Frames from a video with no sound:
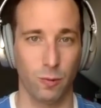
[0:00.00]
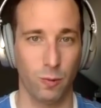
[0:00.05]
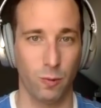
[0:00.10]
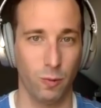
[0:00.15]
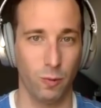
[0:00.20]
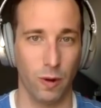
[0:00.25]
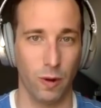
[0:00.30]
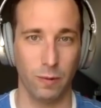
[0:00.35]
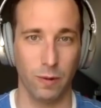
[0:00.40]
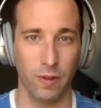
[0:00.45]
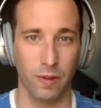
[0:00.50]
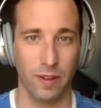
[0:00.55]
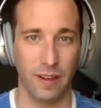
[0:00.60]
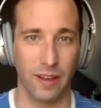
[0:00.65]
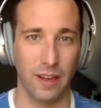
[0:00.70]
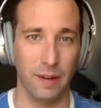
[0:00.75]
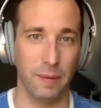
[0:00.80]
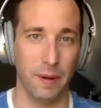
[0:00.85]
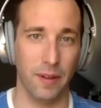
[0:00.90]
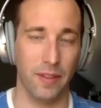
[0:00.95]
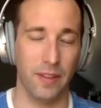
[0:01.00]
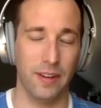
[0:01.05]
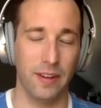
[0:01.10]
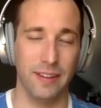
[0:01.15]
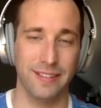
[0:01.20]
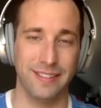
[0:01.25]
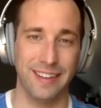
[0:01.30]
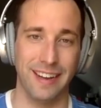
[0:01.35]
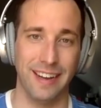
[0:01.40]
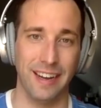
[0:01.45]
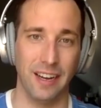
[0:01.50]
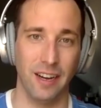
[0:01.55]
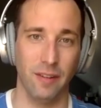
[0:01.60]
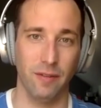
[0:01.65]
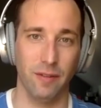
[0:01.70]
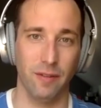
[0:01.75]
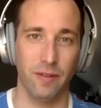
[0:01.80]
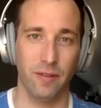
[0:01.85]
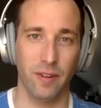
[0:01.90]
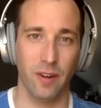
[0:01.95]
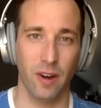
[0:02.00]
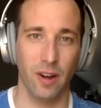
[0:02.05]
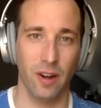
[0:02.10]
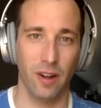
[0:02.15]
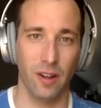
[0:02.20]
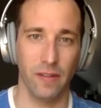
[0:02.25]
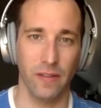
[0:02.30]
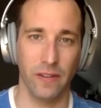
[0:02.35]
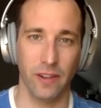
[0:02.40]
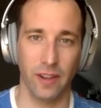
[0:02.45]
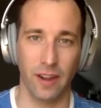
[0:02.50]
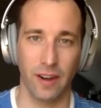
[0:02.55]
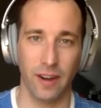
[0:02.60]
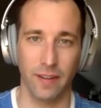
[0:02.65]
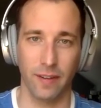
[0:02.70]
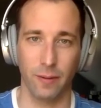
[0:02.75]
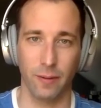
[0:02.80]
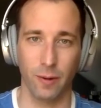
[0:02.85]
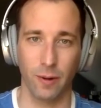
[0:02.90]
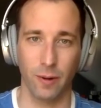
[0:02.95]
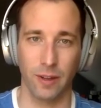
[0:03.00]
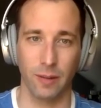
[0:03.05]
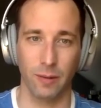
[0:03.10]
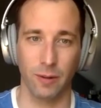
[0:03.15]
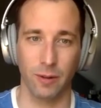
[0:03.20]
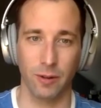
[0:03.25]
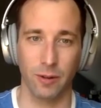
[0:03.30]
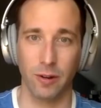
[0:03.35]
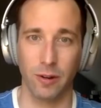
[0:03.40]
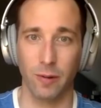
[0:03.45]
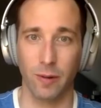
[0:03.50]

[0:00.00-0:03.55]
when we're thinking about the design of a lot of the work that we're doing,